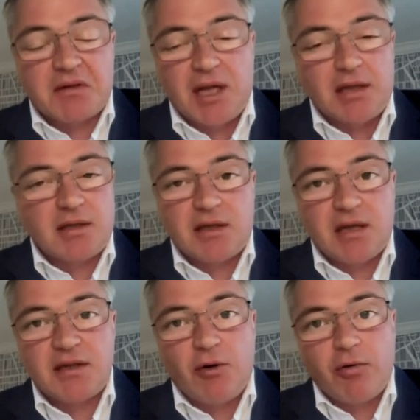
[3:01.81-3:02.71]
that's
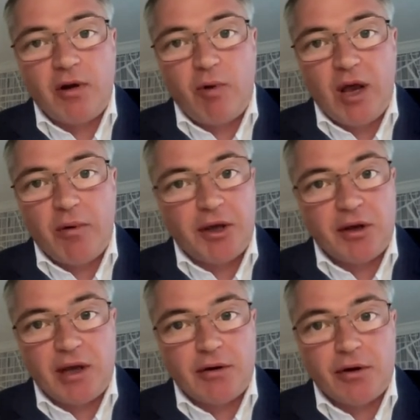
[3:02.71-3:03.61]
that's the only way we can
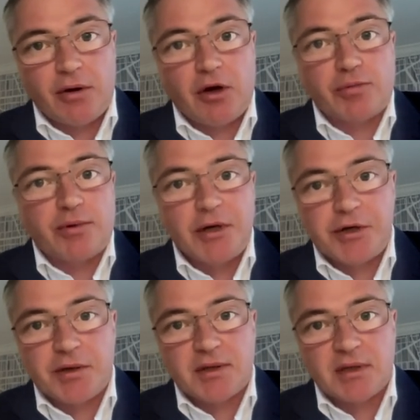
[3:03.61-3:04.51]
carry on
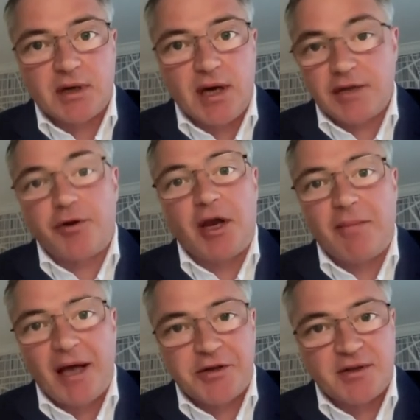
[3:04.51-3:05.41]
operations uh, as you can
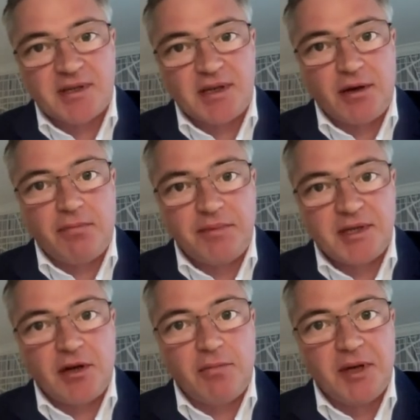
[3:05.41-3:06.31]
imagine still
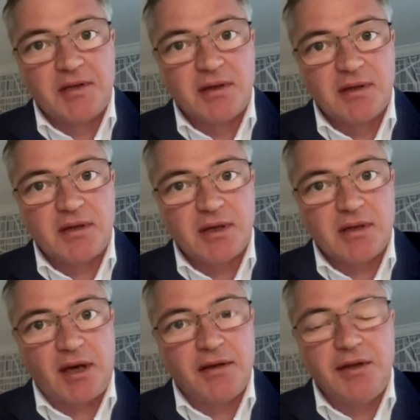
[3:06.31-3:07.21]
still business
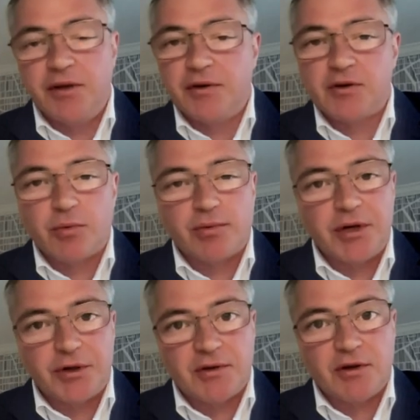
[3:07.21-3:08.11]
it's a continuous
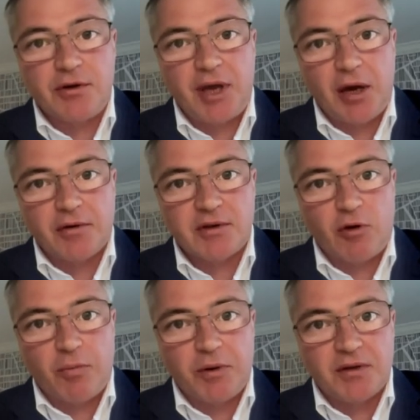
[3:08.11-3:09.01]
operation so you cannot
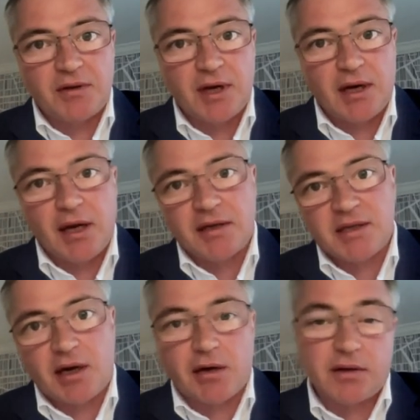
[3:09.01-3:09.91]
stop it and
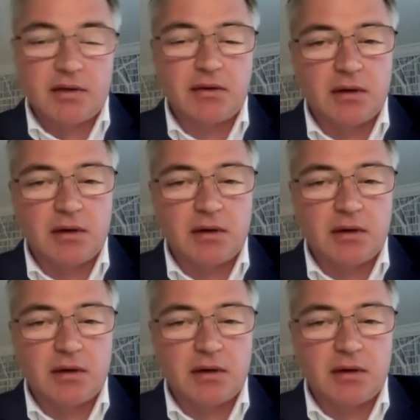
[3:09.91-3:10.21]
start it uh,